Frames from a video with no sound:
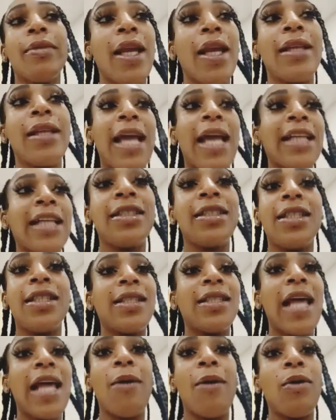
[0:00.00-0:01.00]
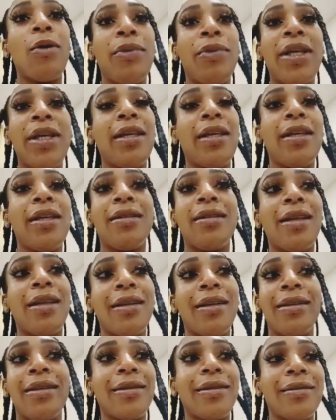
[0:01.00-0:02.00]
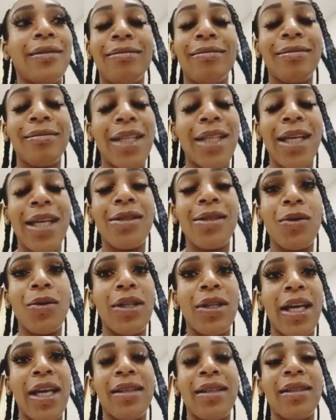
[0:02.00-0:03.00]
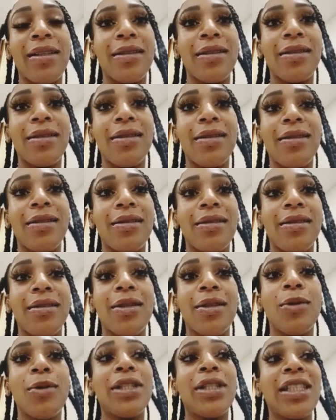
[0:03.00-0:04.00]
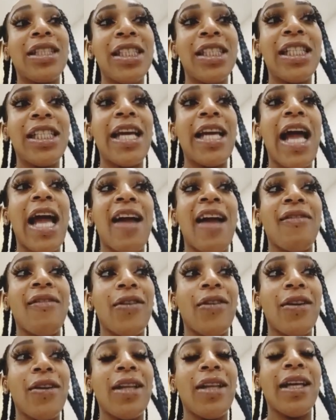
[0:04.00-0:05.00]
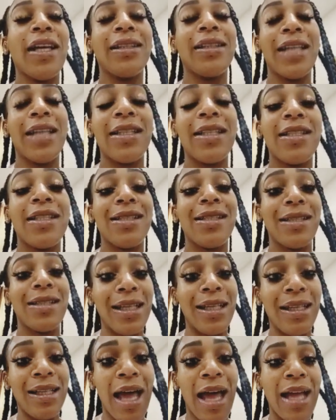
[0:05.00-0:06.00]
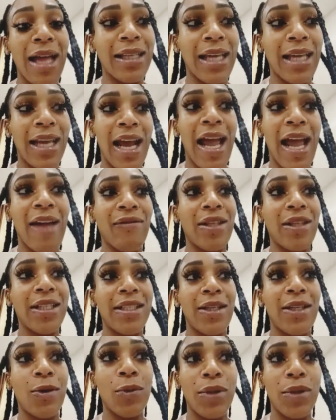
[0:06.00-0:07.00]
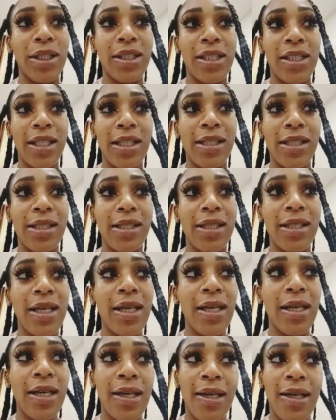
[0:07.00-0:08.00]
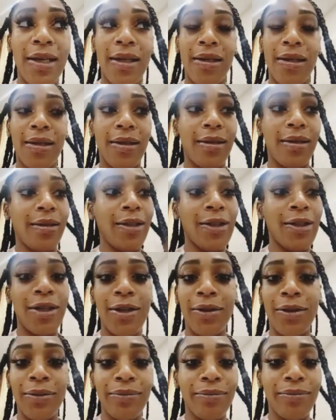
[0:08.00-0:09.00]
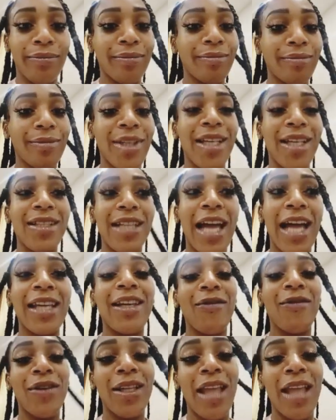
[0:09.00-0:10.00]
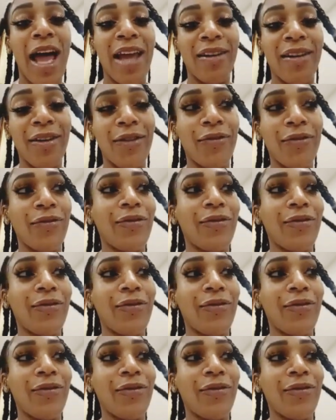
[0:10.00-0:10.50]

that's just how it be. Like, that's all that is. So this year, I feel like that's a lot that I have to deal with, just, you know, because I give a lot of,